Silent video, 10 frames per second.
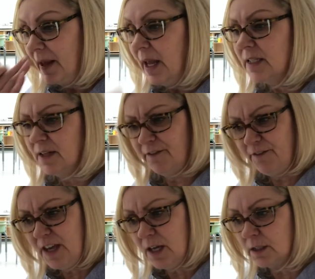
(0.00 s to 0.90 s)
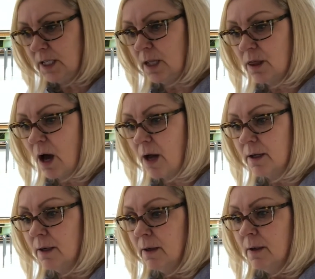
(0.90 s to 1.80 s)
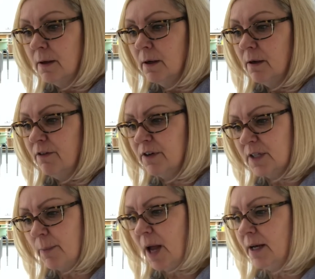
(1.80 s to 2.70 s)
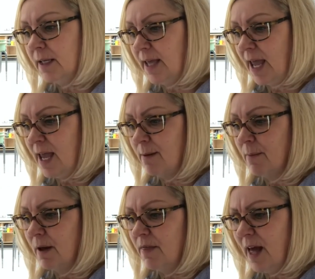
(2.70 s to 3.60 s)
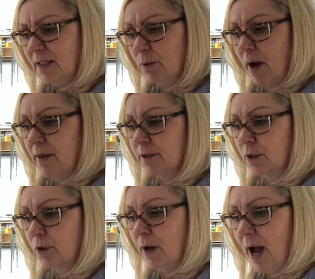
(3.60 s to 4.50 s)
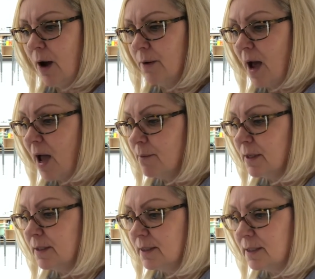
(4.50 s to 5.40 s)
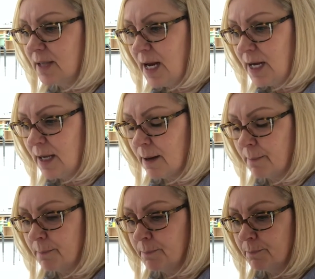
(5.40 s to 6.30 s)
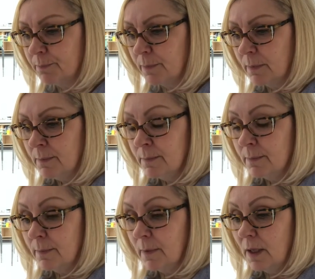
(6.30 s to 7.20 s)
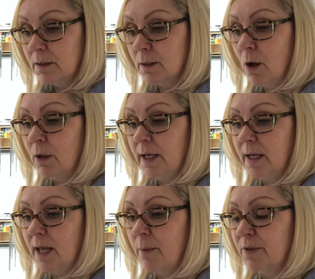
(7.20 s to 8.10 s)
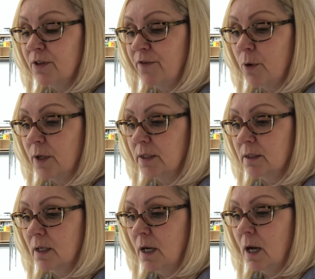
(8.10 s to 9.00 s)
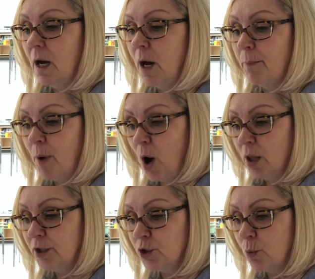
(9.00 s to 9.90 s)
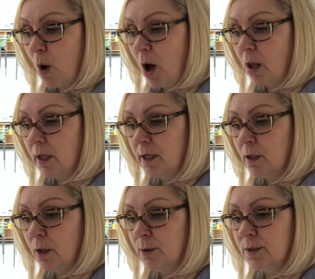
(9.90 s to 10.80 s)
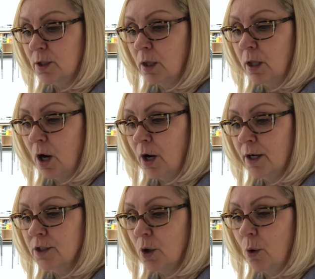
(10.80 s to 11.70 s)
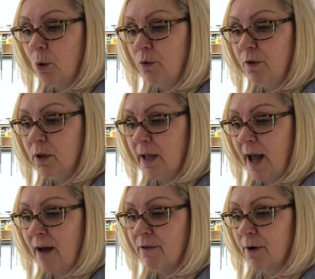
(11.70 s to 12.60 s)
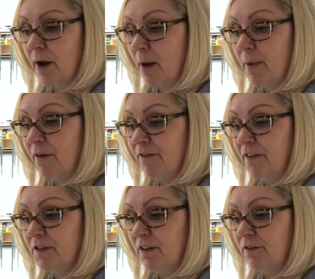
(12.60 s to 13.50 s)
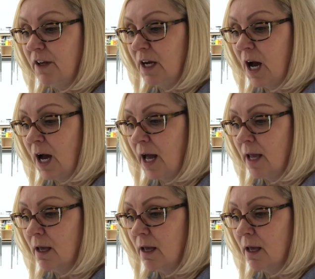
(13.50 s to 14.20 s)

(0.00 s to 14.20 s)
It's a field, he thought, for some kind of game. That's why there's a crowd. I'm in a stadium. Slowly it came into focus. A polished wall enclosed a large oval cavern about 50 feet high.